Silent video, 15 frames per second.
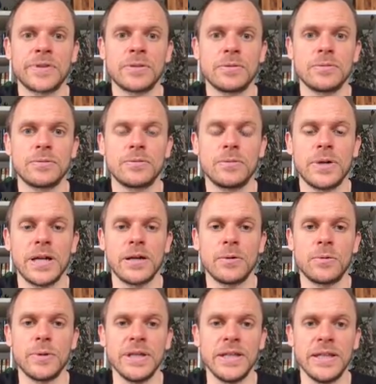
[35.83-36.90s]
where
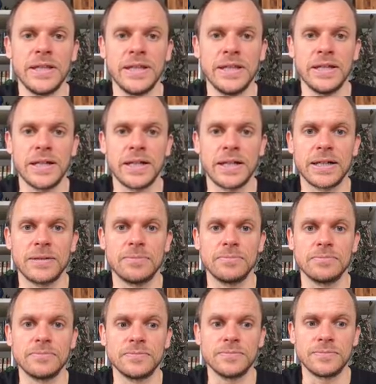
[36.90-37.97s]
we
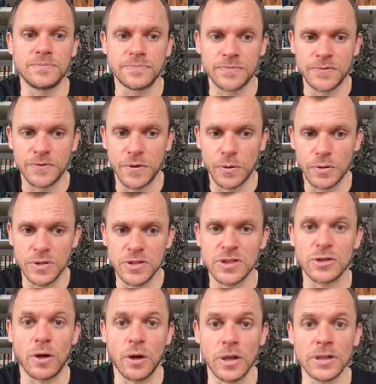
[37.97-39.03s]

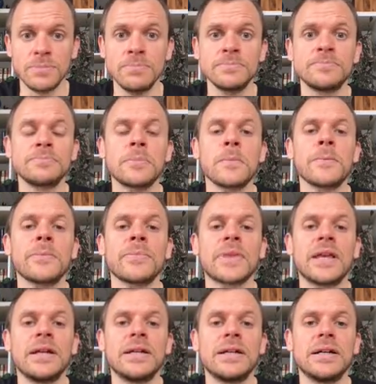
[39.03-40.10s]
focused on
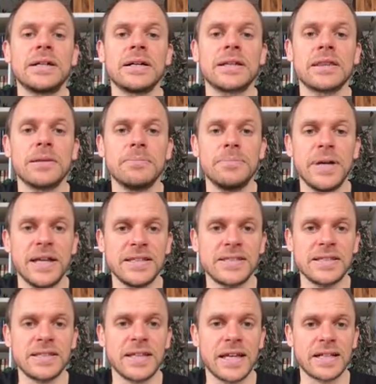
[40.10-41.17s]
the
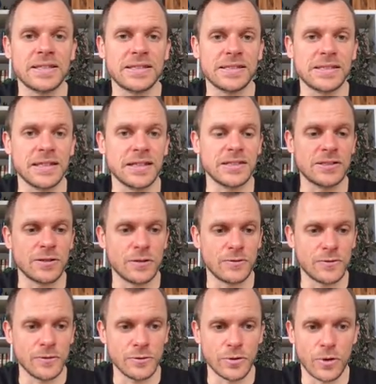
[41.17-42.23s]
basic exercise of
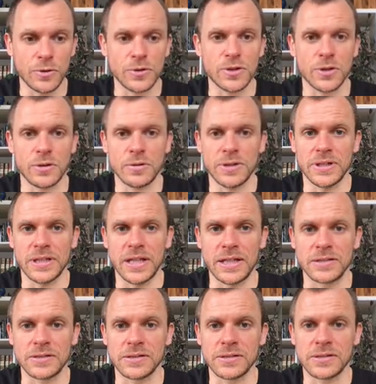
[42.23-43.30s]
Rosho
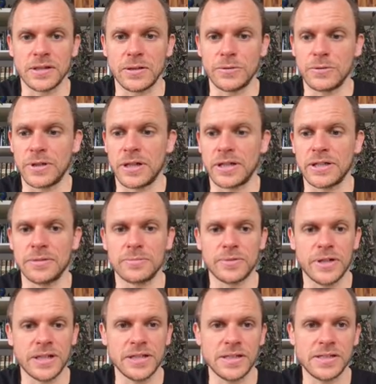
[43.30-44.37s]
again. So I am
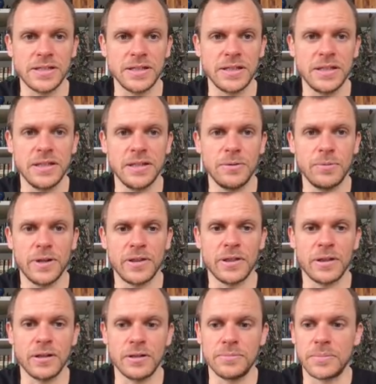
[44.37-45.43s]
practicing here
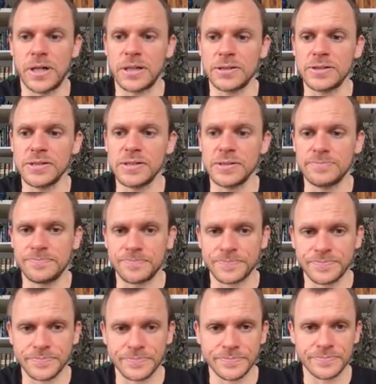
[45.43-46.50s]
with Marcus,
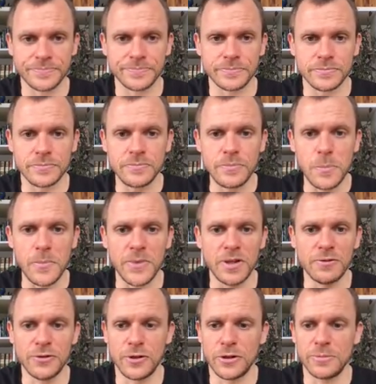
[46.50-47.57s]

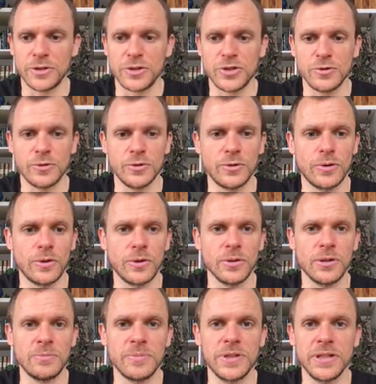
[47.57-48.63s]
former judo
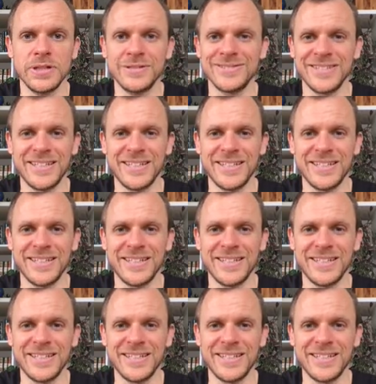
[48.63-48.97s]
Olympian,